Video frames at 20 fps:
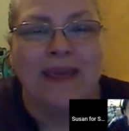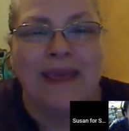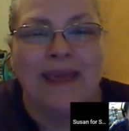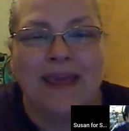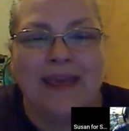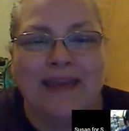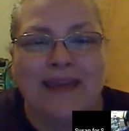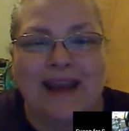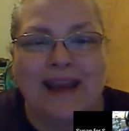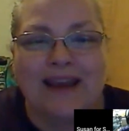
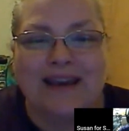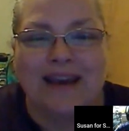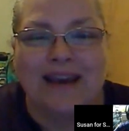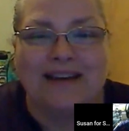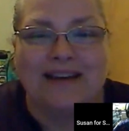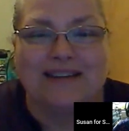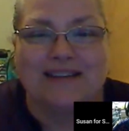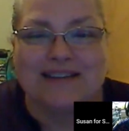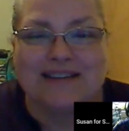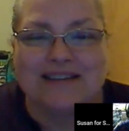and I
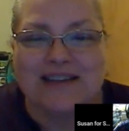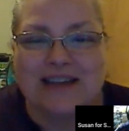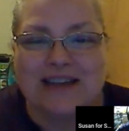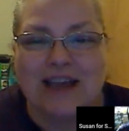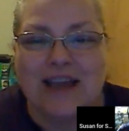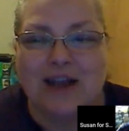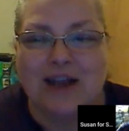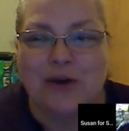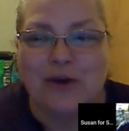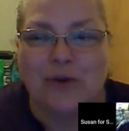like to
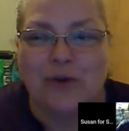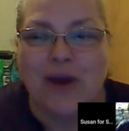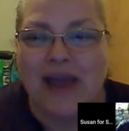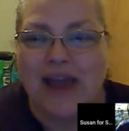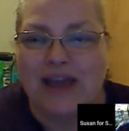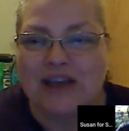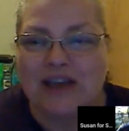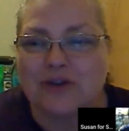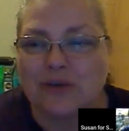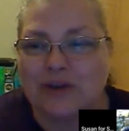see who
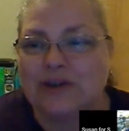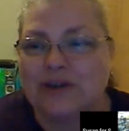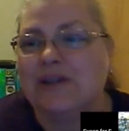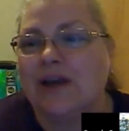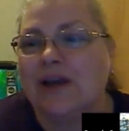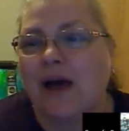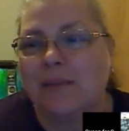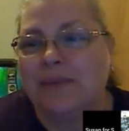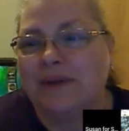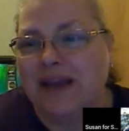actually
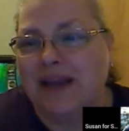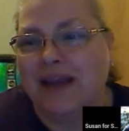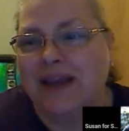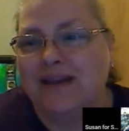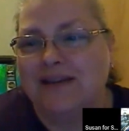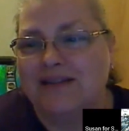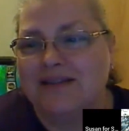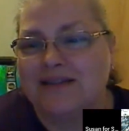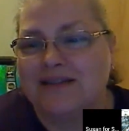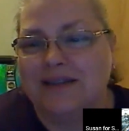
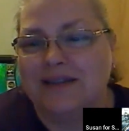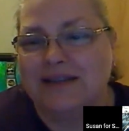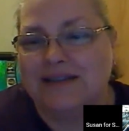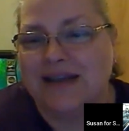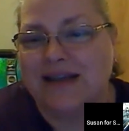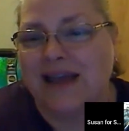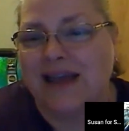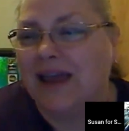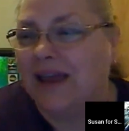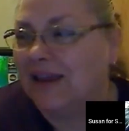dominates the
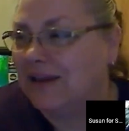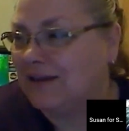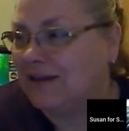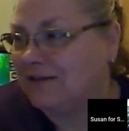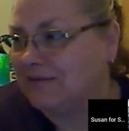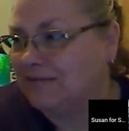tank.